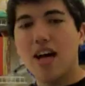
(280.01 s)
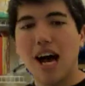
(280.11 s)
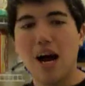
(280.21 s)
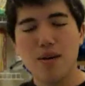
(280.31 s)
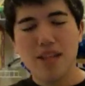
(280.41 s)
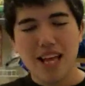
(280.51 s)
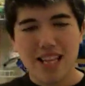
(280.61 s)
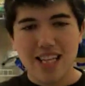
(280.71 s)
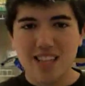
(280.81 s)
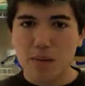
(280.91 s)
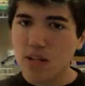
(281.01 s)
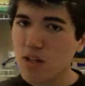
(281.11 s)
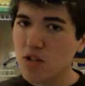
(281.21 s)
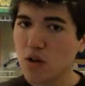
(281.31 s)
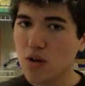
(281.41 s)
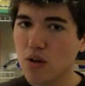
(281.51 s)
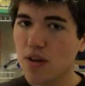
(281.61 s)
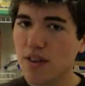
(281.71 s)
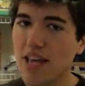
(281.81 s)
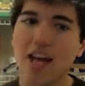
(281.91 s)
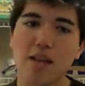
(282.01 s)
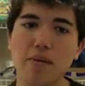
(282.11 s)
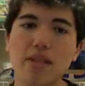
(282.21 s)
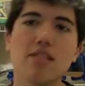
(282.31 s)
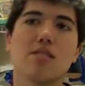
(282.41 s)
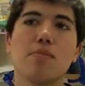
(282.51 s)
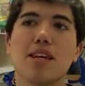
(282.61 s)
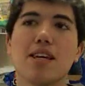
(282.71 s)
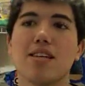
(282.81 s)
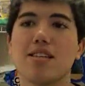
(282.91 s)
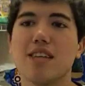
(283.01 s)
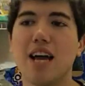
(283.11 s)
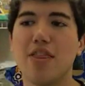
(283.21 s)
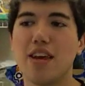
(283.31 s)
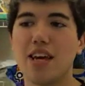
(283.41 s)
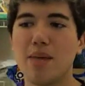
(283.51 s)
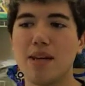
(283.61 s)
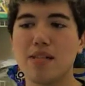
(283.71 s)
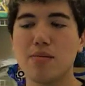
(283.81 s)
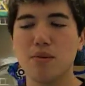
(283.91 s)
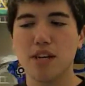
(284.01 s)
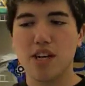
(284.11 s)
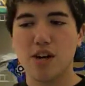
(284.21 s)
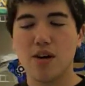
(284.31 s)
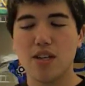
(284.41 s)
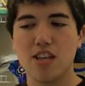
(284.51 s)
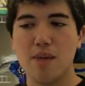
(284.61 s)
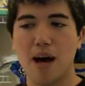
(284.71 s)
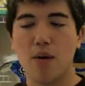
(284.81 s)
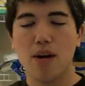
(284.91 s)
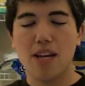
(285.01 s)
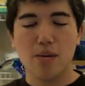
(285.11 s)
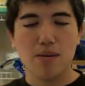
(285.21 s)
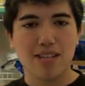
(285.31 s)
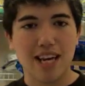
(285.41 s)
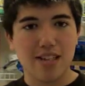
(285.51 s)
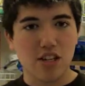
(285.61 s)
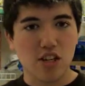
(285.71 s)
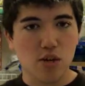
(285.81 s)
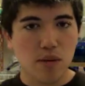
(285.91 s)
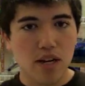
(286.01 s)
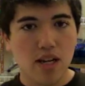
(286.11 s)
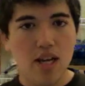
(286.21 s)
I really like that he's able to control the elements because I think it makes me really curious about what he was like as a human